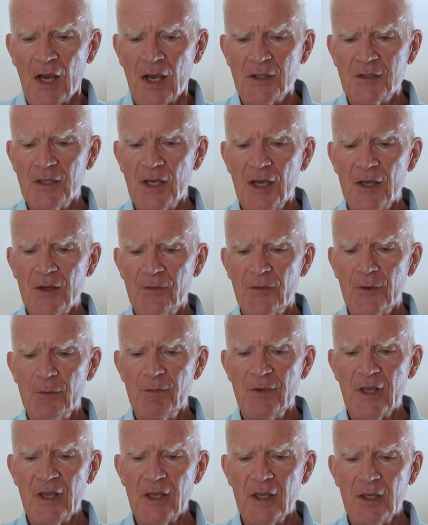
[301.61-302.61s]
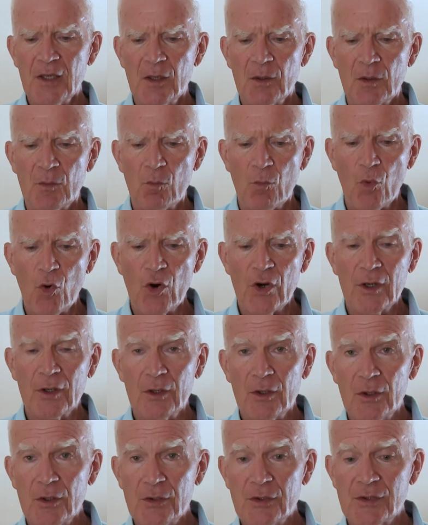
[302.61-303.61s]
Aside from being more
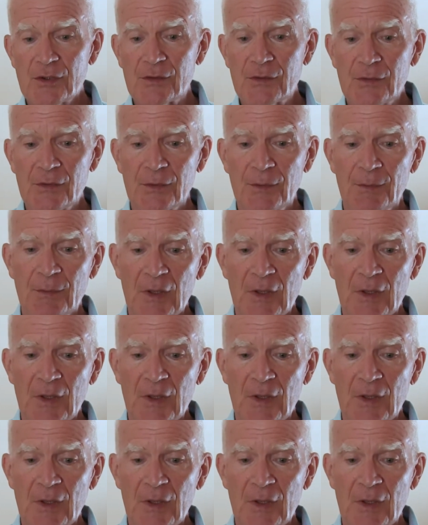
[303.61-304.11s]
inclusive,